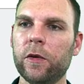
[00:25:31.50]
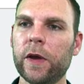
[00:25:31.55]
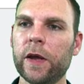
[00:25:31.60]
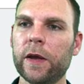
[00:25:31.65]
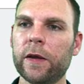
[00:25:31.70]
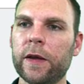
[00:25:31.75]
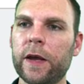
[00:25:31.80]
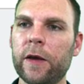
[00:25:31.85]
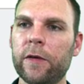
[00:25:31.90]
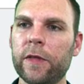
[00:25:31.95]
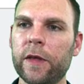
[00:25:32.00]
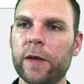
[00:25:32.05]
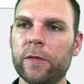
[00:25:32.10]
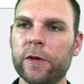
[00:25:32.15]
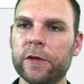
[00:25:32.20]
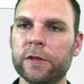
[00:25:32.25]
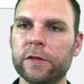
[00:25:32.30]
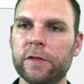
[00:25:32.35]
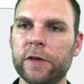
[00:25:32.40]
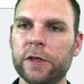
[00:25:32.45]
how that
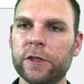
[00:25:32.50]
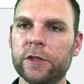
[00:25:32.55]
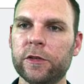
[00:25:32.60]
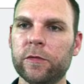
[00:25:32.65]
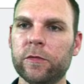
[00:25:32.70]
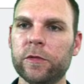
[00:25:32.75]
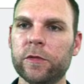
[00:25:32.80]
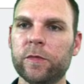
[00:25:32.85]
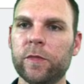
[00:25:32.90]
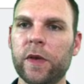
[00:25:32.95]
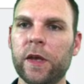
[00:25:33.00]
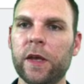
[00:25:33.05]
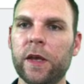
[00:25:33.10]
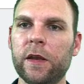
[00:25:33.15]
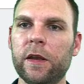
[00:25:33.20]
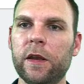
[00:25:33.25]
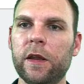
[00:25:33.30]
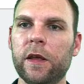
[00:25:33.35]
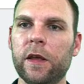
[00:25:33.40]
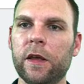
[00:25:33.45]
reservation was
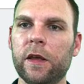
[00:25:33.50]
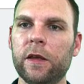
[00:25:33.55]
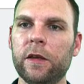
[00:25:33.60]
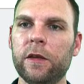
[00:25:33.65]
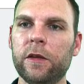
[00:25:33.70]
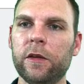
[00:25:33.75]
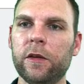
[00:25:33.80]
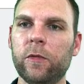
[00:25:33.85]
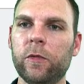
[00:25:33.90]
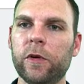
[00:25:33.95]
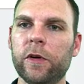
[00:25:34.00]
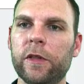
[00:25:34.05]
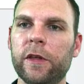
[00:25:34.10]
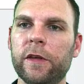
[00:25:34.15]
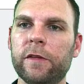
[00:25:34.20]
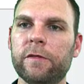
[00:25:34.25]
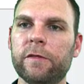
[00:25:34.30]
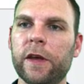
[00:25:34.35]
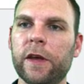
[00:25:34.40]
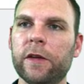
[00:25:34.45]
made, where
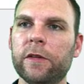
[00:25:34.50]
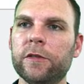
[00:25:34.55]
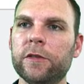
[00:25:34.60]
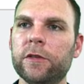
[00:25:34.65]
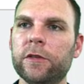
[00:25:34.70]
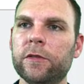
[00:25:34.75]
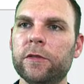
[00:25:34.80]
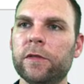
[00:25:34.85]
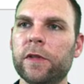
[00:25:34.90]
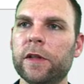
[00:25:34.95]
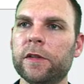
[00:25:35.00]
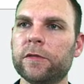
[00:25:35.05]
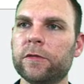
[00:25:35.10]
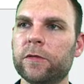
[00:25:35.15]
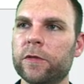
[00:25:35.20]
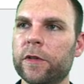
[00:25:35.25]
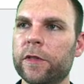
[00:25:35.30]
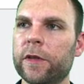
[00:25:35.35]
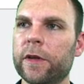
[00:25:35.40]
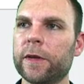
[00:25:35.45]
they found you, that
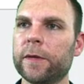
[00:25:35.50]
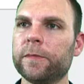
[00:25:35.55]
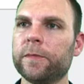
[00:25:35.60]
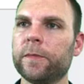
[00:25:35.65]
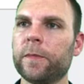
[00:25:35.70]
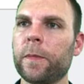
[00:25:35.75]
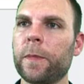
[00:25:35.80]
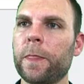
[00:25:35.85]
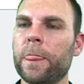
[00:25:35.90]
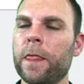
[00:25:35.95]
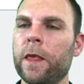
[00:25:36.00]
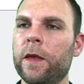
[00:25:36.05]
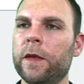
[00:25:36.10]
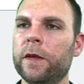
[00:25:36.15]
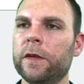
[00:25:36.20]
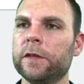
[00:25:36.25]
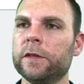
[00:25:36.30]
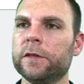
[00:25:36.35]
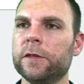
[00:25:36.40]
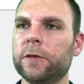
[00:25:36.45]
sort of thing.
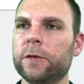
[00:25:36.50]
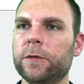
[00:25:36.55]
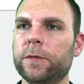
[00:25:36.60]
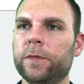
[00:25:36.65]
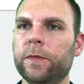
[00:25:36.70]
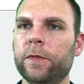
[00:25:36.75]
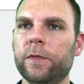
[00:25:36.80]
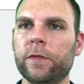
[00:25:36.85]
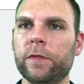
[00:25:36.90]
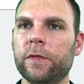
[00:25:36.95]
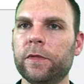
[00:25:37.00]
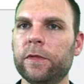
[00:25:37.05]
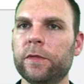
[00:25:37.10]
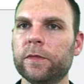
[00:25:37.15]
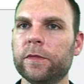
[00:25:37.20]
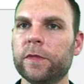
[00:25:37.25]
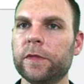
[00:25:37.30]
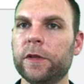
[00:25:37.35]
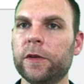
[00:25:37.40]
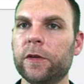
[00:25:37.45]
So
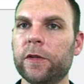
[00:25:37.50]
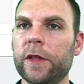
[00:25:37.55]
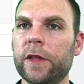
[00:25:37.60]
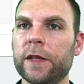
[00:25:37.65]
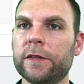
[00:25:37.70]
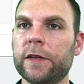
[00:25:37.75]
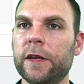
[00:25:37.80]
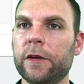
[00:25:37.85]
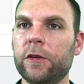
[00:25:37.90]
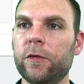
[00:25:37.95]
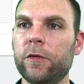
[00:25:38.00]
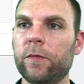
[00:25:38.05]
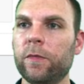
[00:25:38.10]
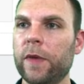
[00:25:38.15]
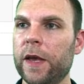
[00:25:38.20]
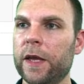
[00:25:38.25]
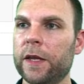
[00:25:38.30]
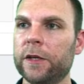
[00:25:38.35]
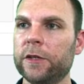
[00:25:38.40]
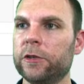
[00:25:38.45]
that's how you
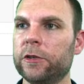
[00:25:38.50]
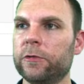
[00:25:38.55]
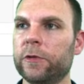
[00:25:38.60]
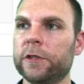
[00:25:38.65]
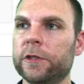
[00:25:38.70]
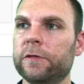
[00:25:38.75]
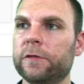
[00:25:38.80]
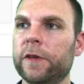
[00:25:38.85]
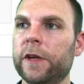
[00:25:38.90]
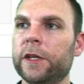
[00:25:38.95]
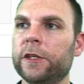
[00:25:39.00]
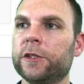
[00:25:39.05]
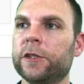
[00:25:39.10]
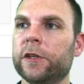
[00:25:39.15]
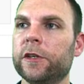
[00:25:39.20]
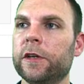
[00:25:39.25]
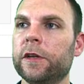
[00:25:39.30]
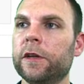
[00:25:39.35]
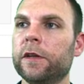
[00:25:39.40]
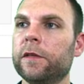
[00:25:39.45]
manage a
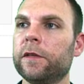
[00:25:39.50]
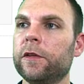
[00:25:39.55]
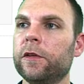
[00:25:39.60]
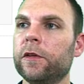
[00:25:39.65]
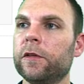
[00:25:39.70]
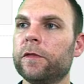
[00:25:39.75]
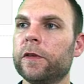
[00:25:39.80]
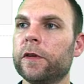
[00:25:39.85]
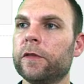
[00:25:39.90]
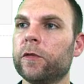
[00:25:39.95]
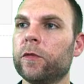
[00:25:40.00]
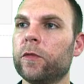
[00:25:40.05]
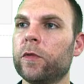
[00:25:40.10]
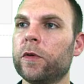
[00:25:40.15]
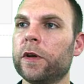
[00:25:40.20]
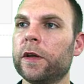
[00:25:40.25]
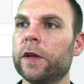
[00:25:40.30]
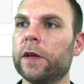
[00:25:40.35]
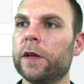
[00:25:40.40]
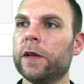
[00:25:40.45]
reservation. And if you ever
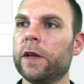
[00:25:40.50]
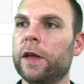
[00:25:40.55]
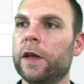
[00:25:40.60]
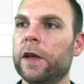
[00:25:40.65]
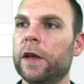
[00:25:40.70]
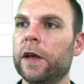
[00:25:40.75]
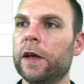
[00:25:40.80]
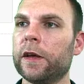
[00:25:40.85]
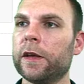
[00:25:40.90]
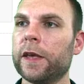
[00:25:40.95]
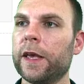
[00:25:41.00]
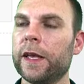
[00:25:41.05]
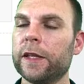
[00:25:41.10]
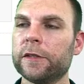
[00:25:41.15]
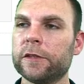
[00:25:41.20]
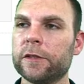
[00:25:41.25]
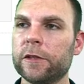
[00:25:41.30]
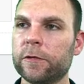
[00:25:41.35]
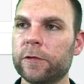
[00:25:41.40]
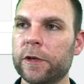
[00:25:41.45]
want to
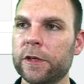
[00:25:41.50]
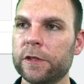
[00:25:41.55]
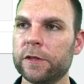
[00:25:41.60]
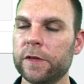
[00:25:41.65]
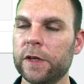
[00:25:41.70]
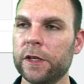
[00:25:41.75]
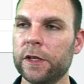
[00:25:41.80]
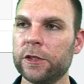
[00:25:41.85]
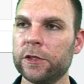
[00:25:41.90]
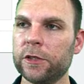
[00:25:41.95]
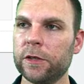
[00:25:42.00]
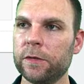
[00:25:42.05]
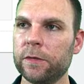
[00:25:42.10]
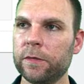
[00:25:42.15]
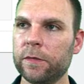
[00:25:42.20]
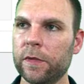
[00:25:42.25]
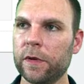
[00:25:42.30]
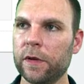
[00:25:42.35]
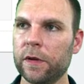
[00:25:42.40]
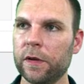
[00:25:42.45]
cancel a
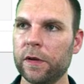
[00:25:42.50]
reservation,